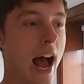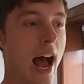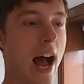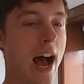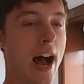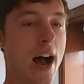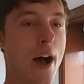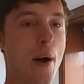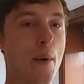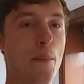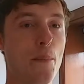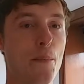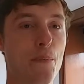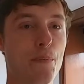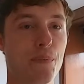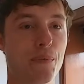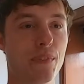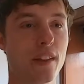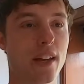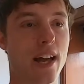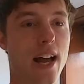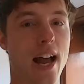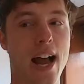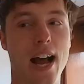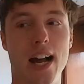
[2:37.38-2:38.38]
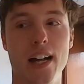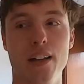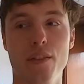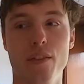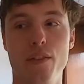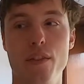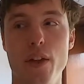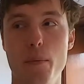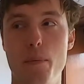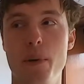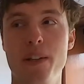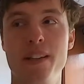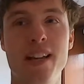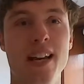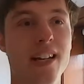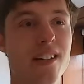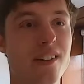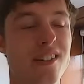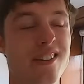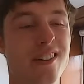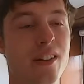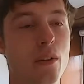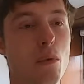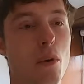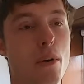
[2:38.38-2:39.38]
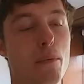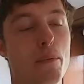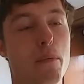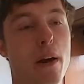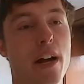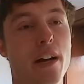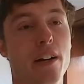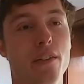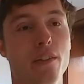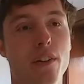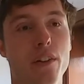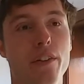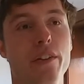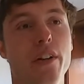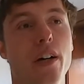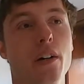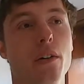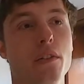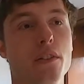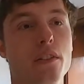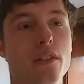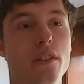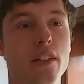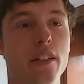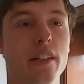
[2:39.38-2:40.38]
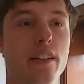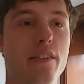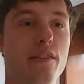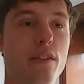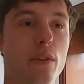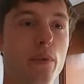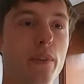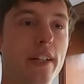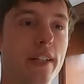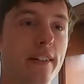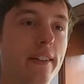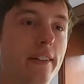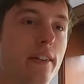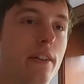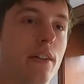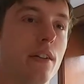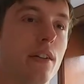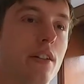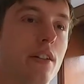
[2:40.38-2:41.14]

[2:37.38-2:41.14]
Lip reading: and they potentially want better results than if you did it